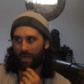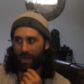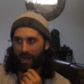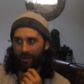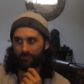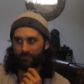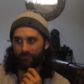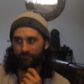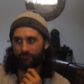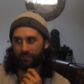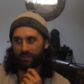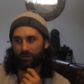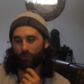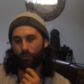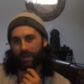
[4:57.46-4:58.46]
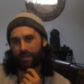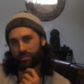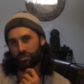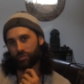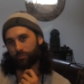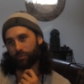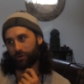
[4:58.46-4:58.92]
I feel way
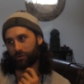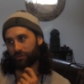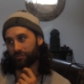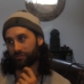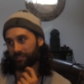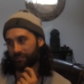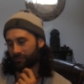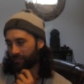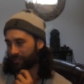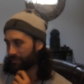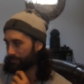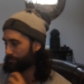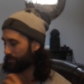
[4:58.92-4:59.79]
too producery,